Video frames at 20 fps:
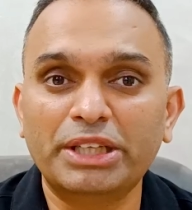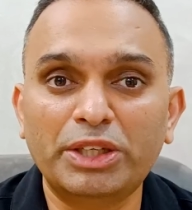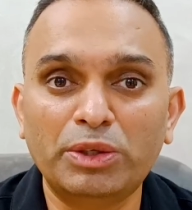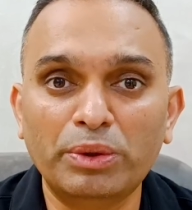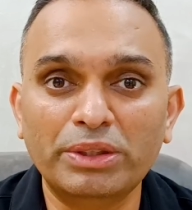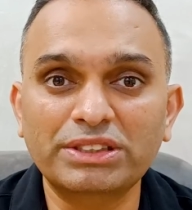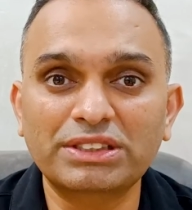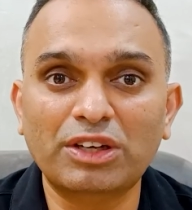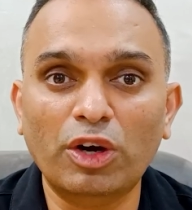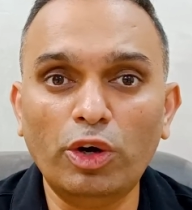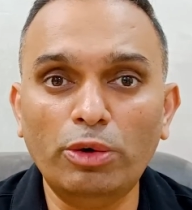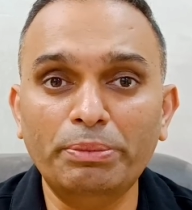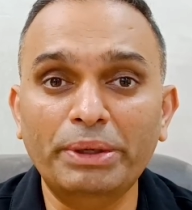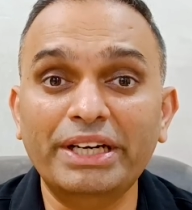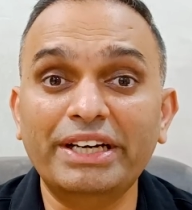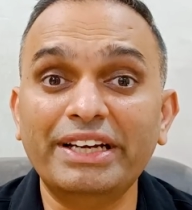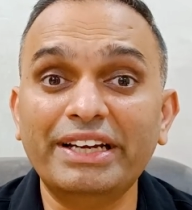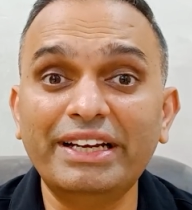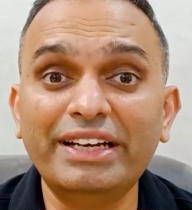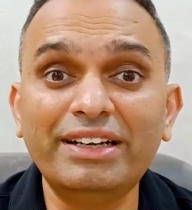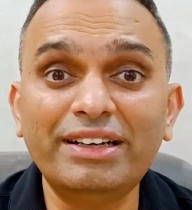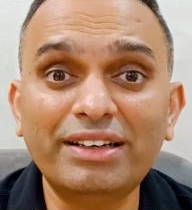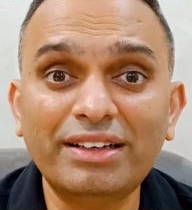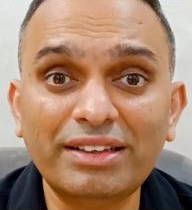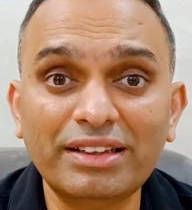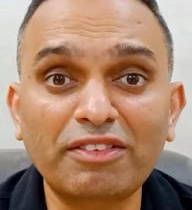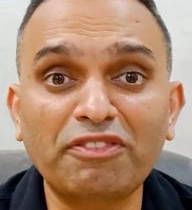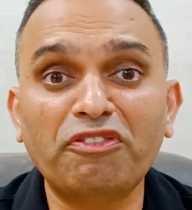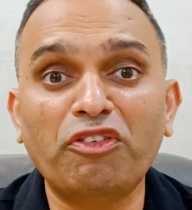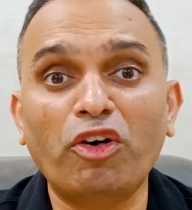the US government in
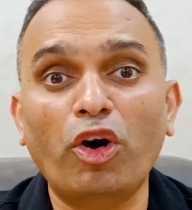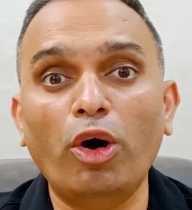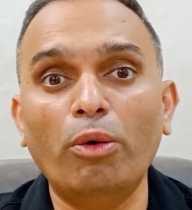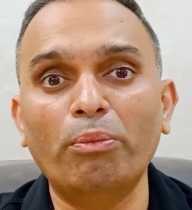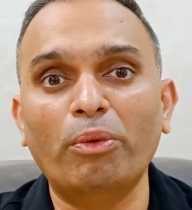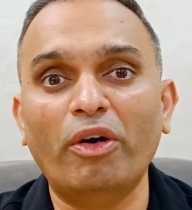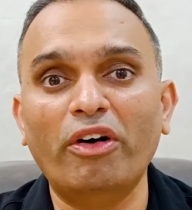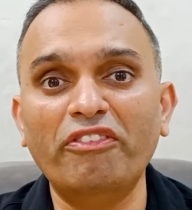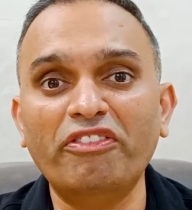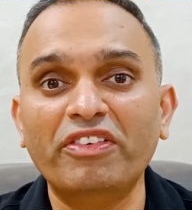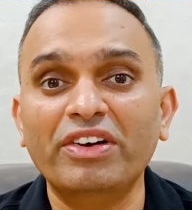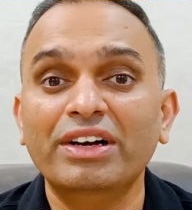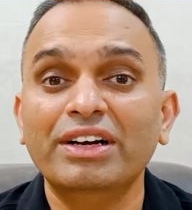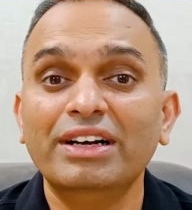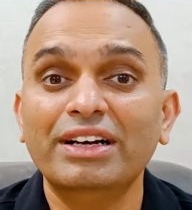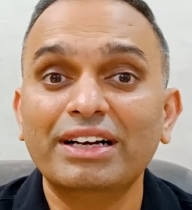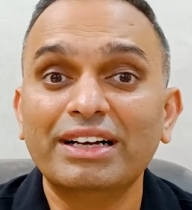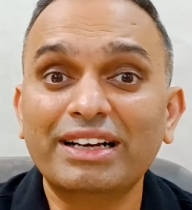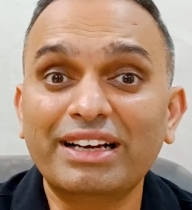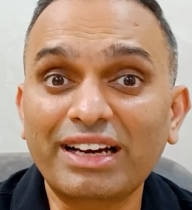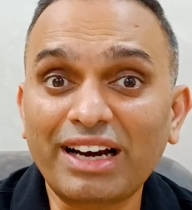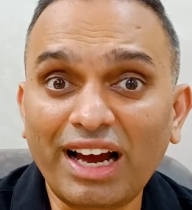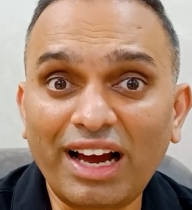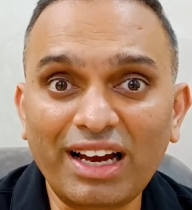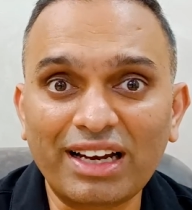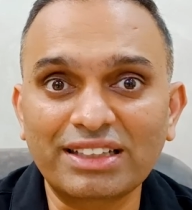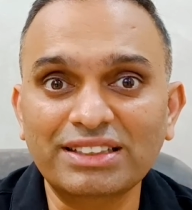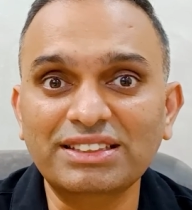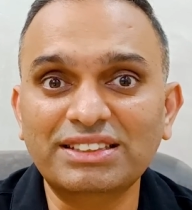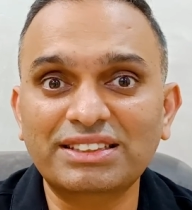the form of
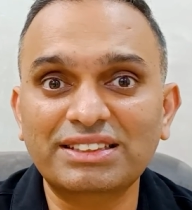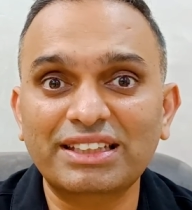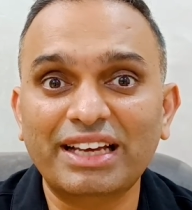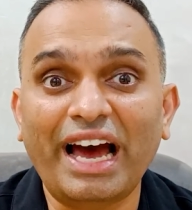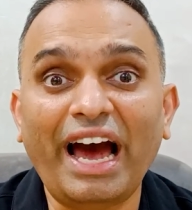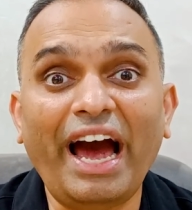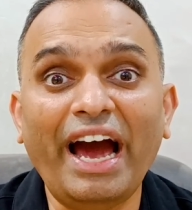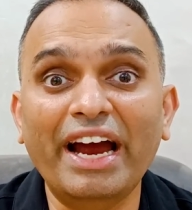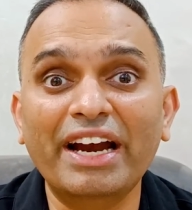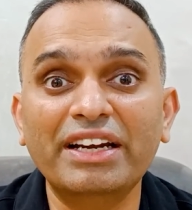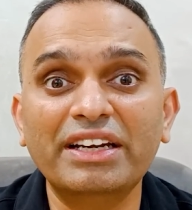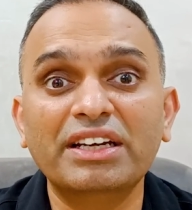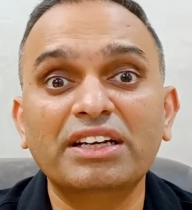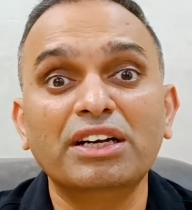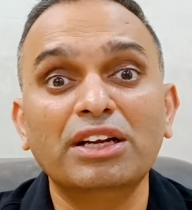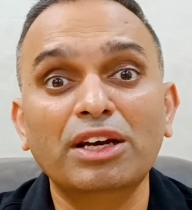grants and